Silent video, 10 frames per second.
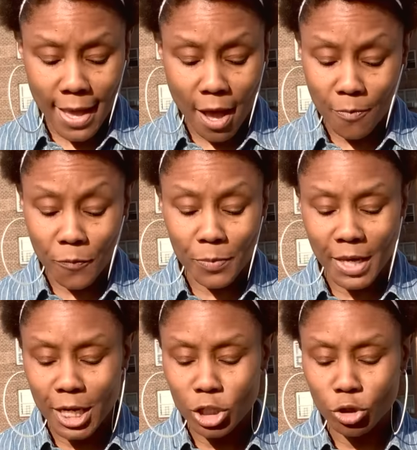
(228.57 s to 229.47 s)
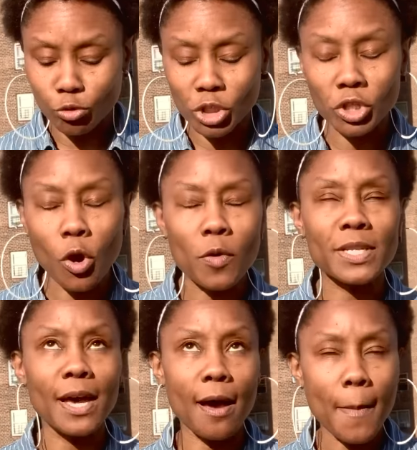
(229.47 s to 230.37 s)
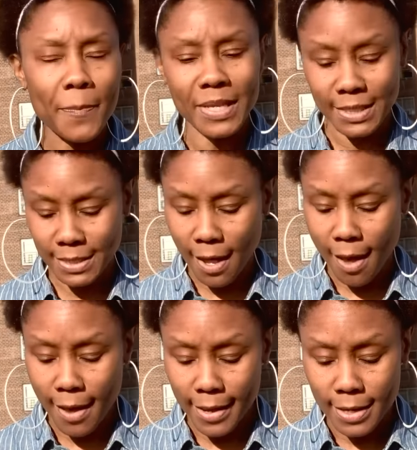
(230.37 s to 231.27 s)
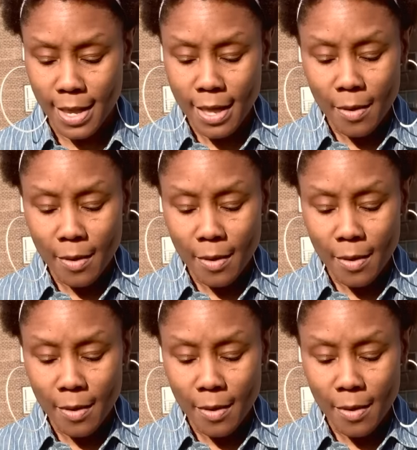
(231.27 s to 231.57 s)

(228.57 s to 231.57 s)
Um, from getting so choked up inside